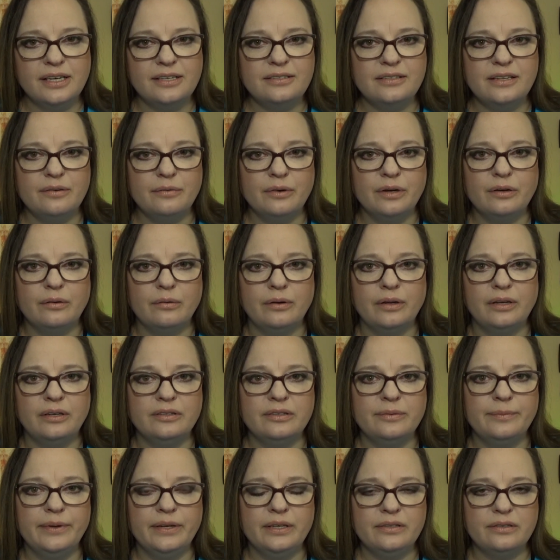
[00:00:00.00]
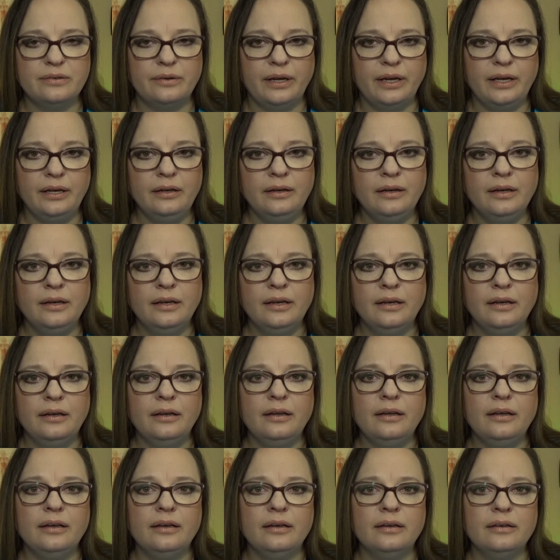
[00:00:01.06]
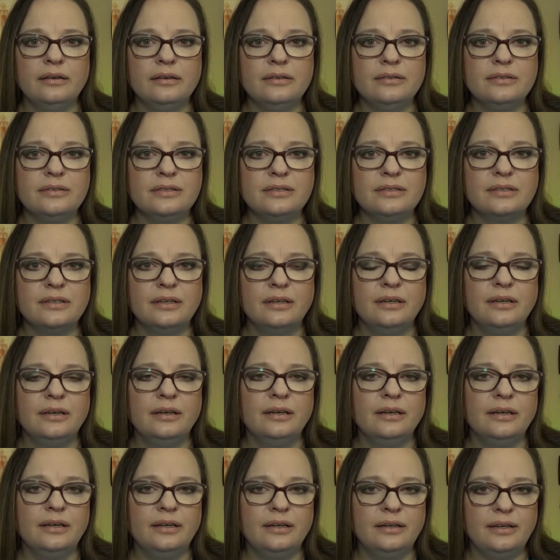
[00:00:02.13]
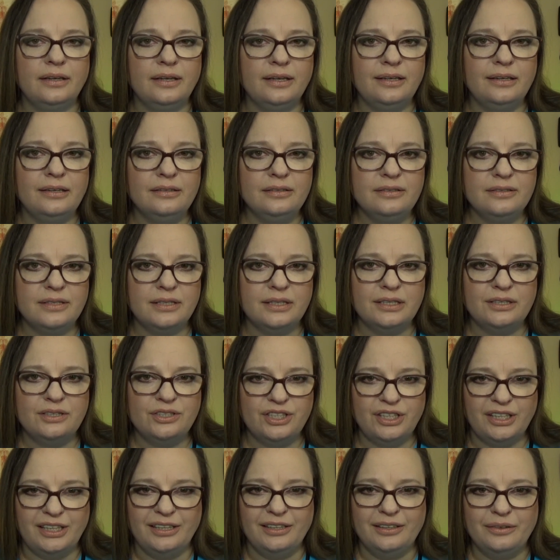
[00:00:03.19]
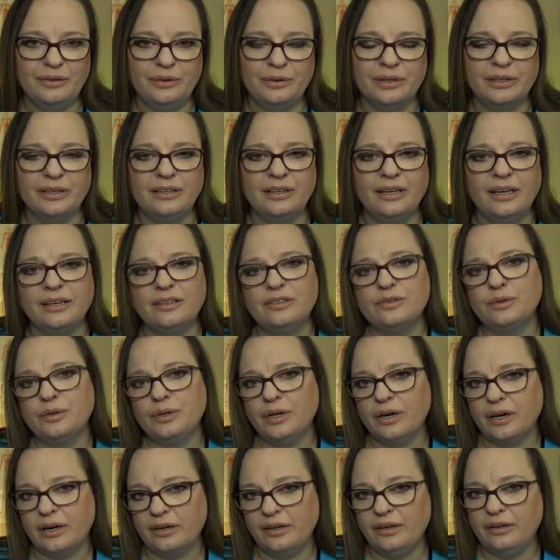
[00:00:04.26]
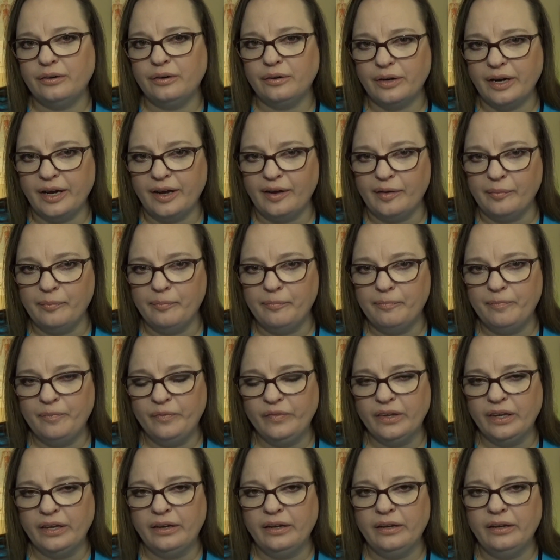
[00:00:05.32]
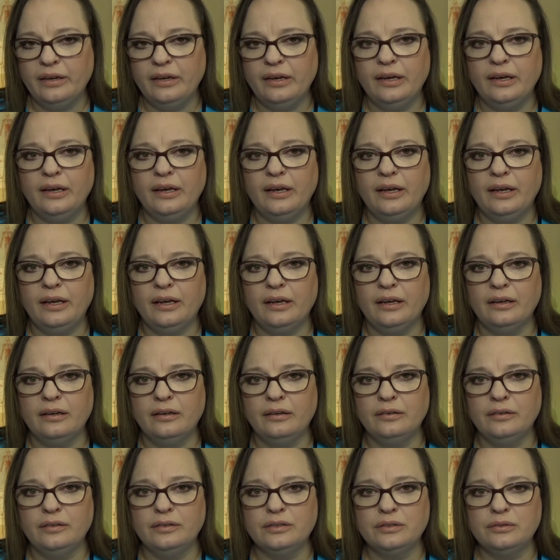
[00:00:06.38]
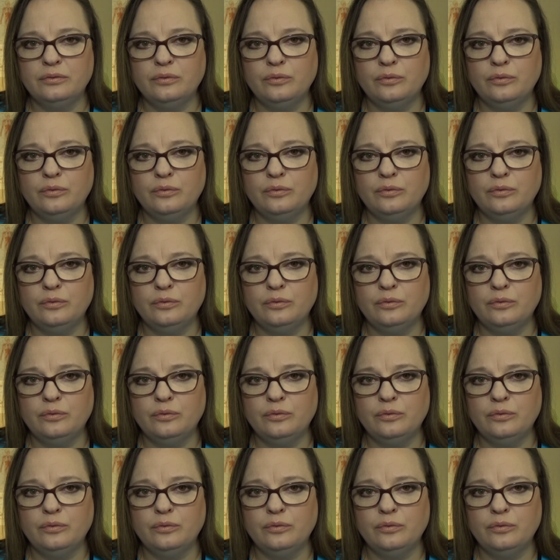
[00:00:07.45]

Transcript: test that we're going to be doing is an ECG, or an electrocardiogram. And